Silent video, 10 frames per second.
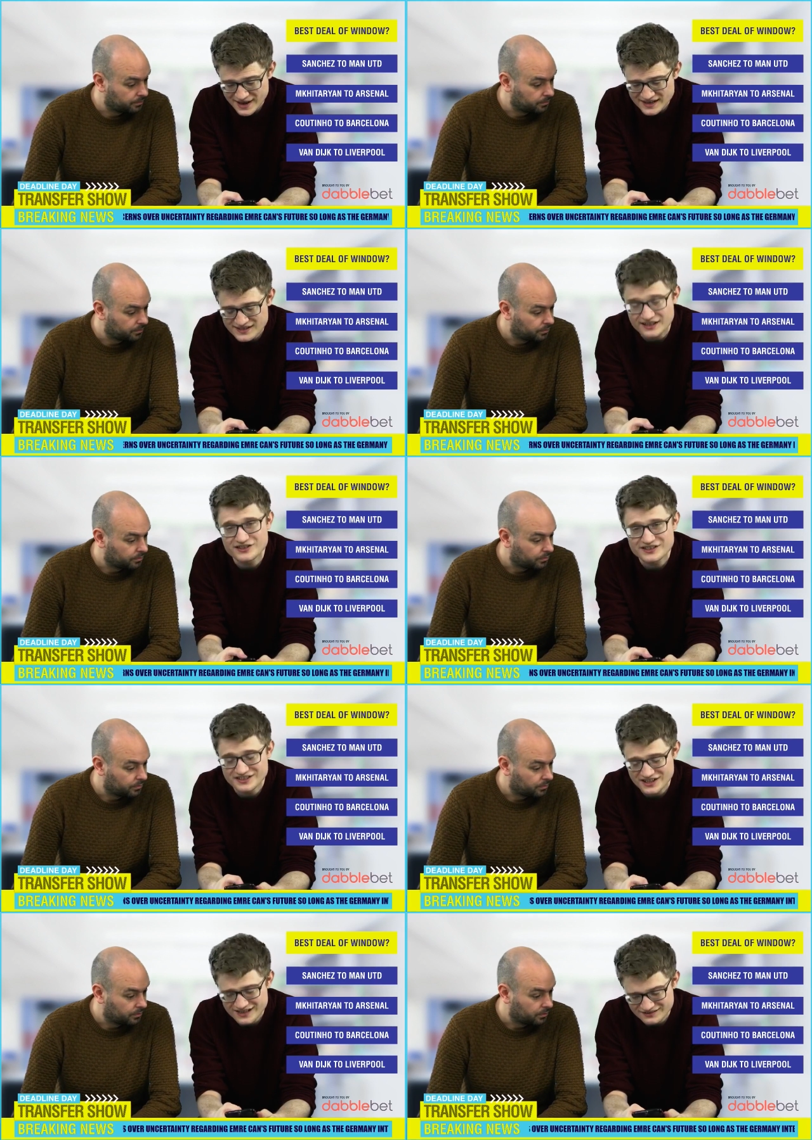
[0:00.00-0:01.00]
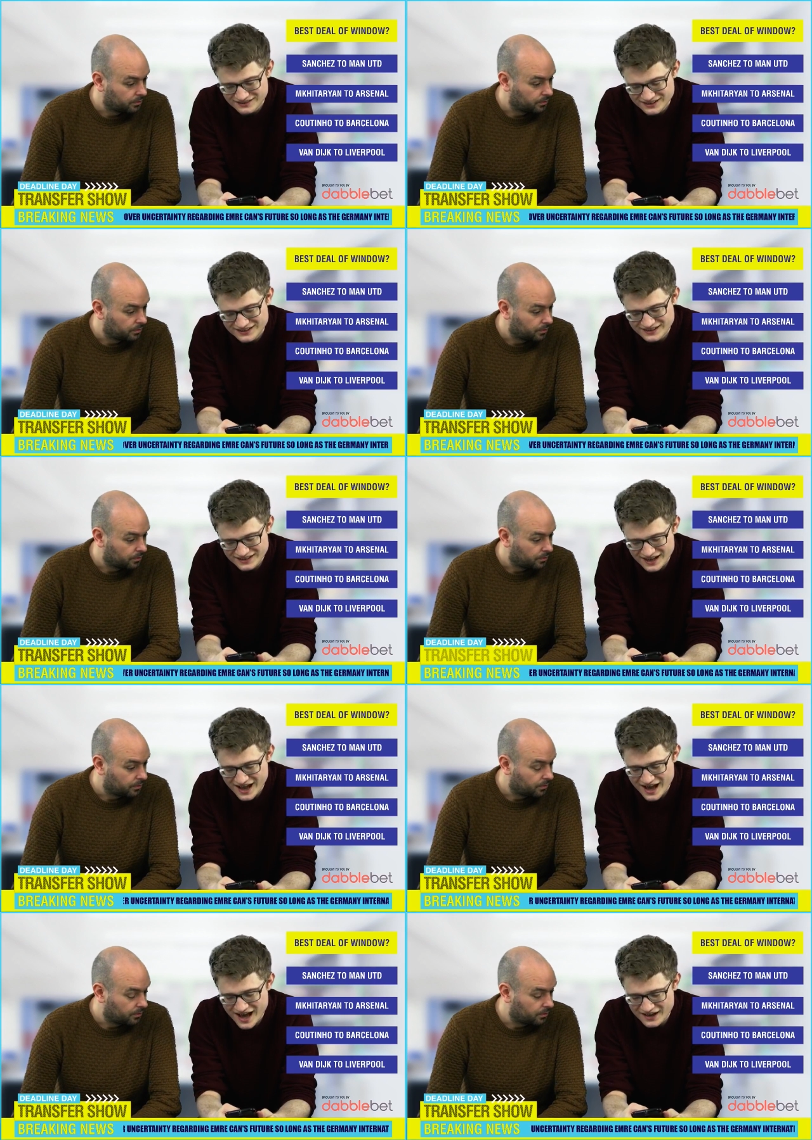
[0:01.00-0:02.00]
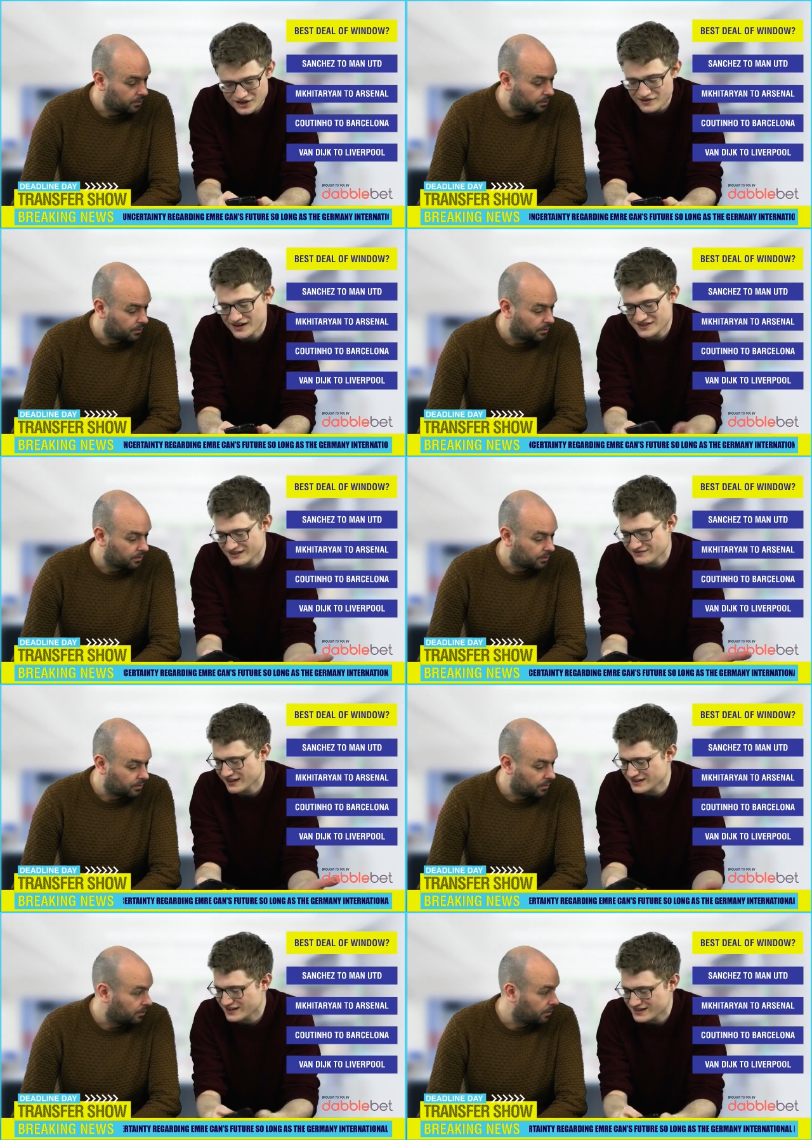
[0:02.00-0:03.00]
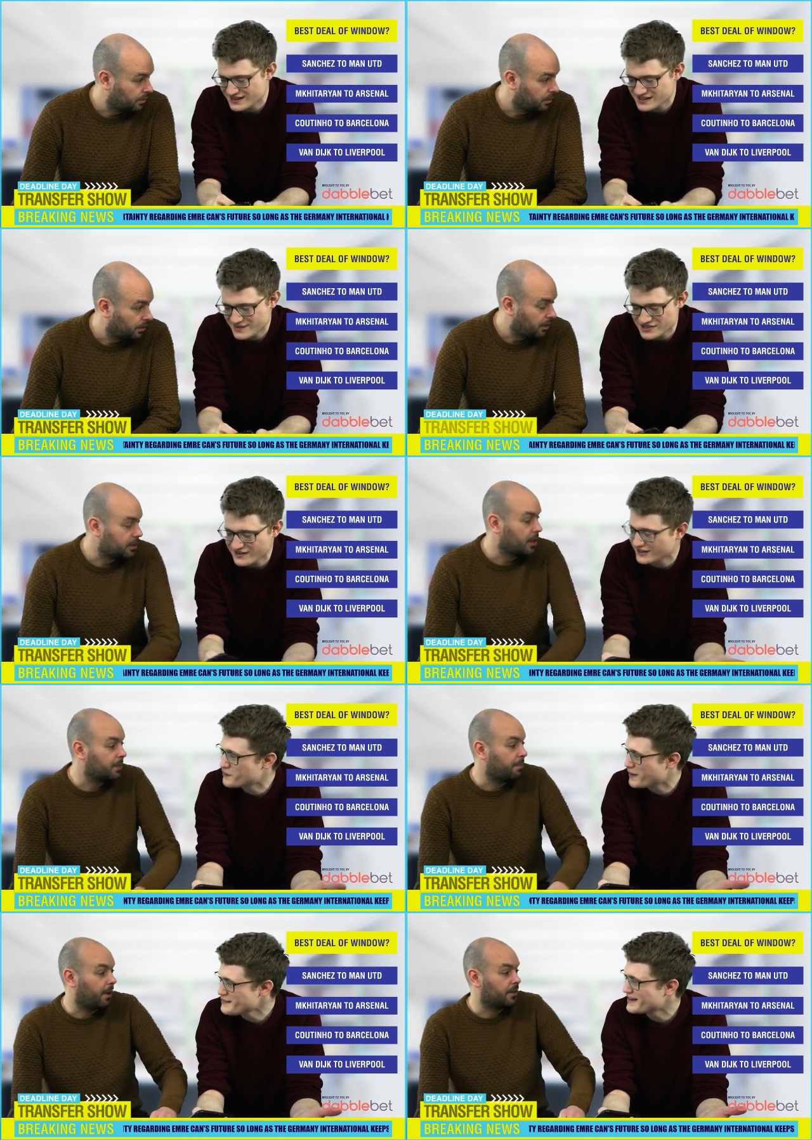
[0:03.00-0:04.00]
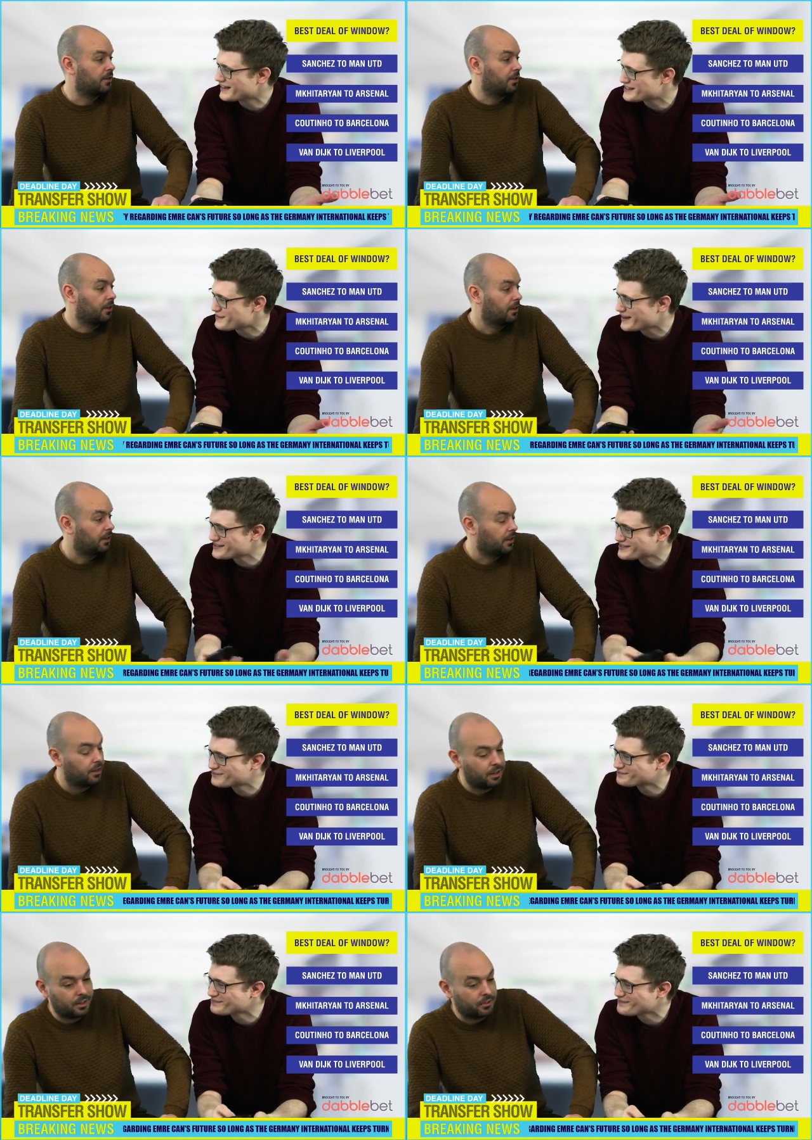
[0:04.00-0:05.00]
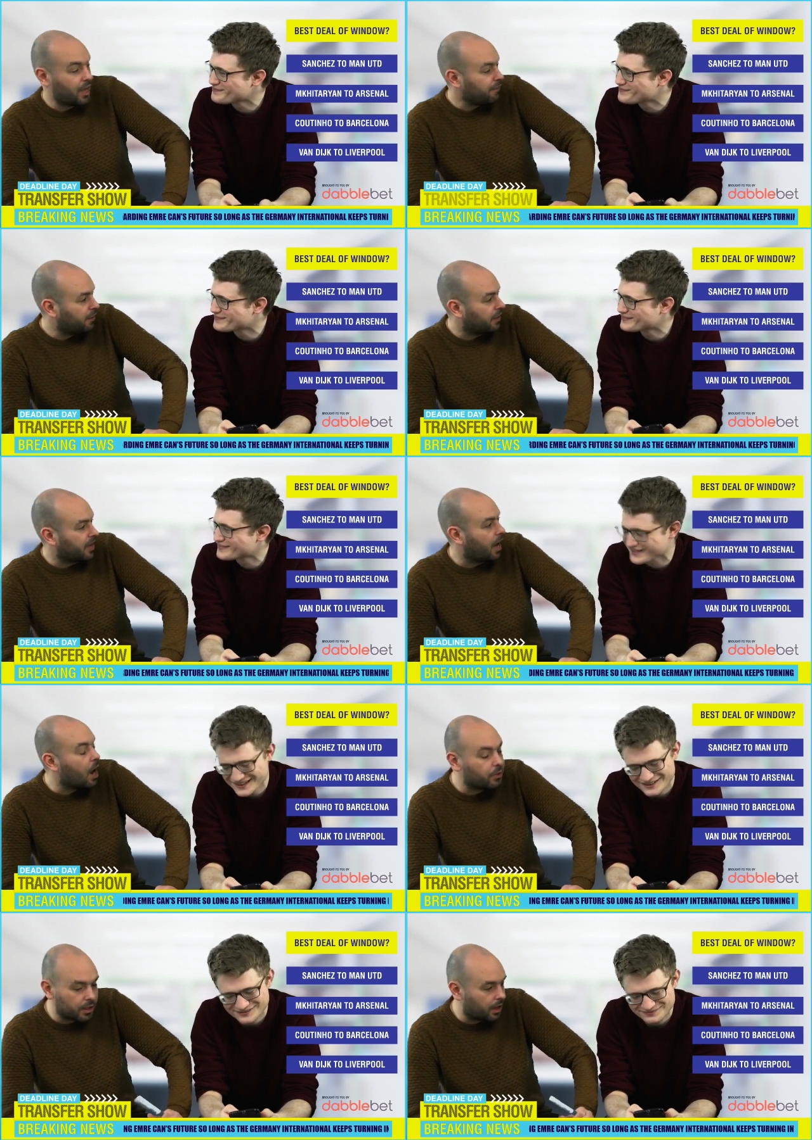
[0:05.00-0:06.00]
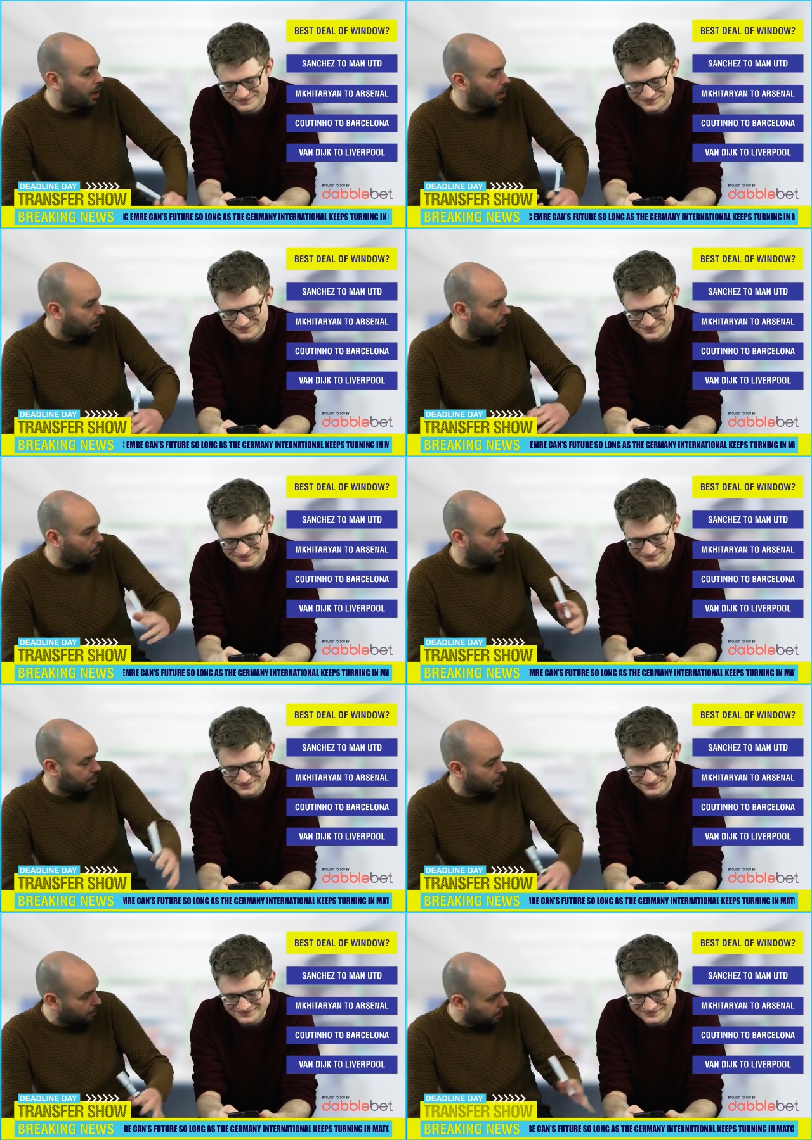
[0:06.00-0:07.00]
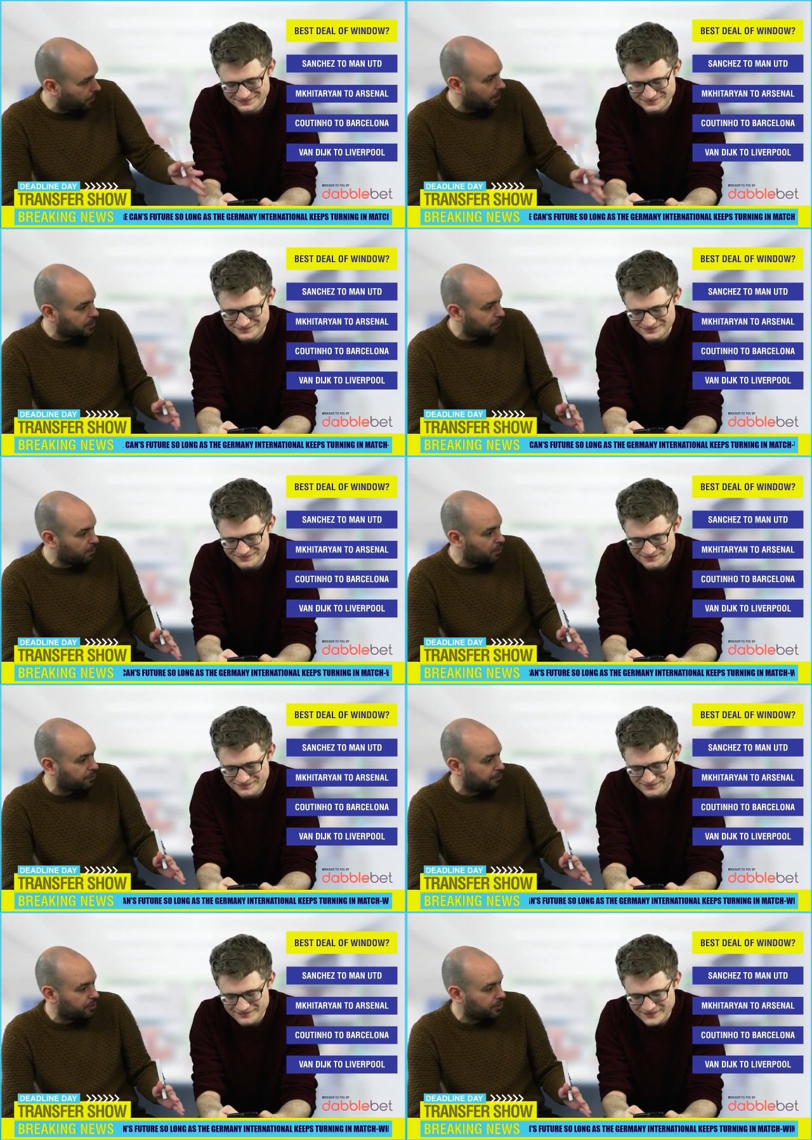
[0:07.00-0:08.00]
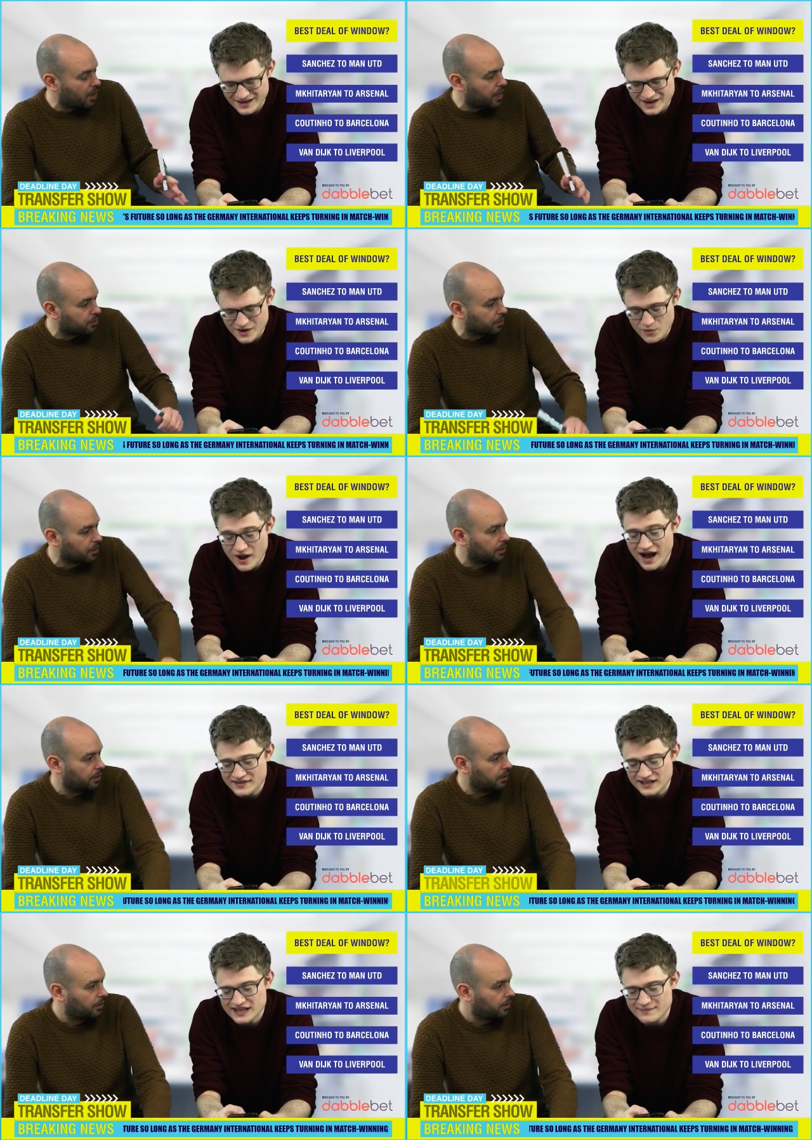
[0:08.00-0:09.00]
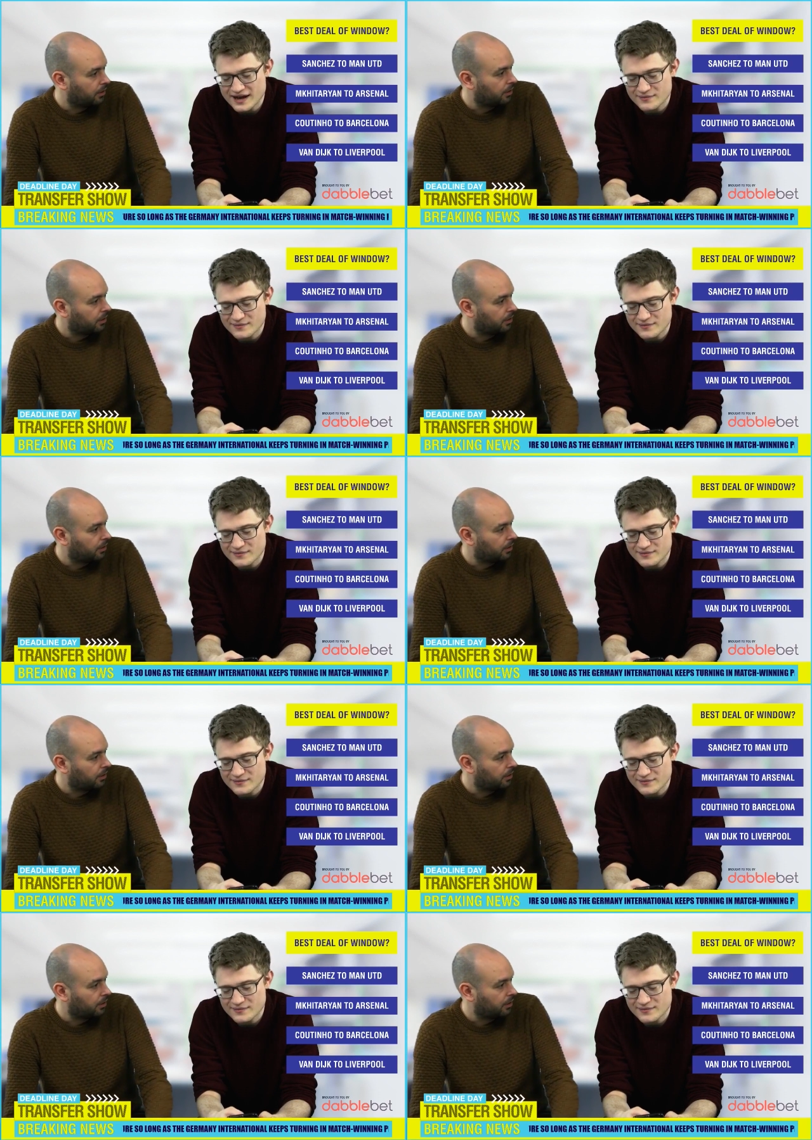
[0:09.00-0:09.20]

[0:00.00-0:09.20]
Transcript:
Speaker 1: is the best. Thank you, T J. Uh, you don't reckon Sanchez is
Speaker 2: the best? You he's reckon Aubameyang is the best? Definitely, yeah. Out of the, uh, what we're talking about, the players that have moved in January.
Speaker 1: Well, I think he